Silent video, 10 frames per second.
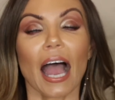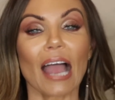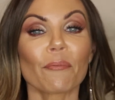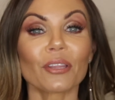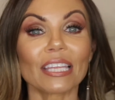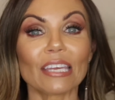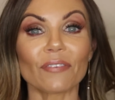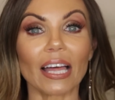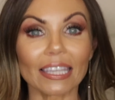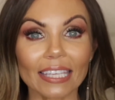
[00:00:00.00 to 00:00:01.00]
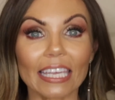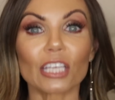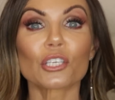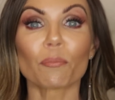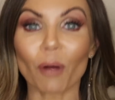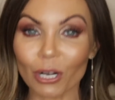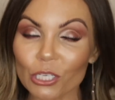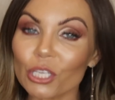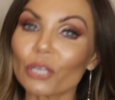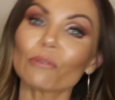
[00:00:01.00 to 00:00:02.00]
I will leave a link to
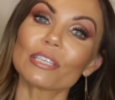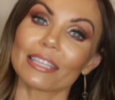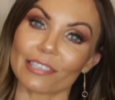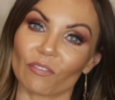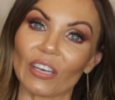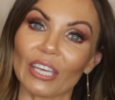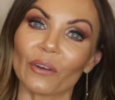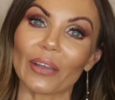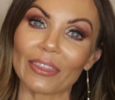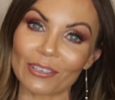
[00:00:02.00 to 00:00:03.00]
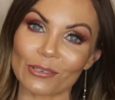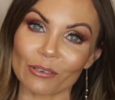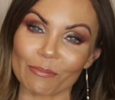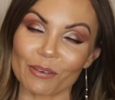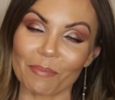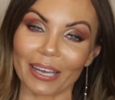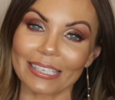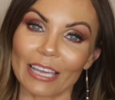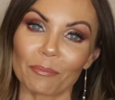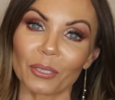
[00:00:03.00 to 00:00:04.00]
part two to this video in the description
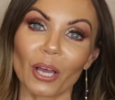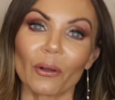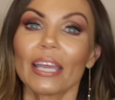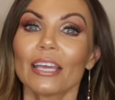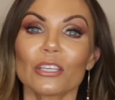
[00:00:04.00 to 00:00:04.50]
box down below.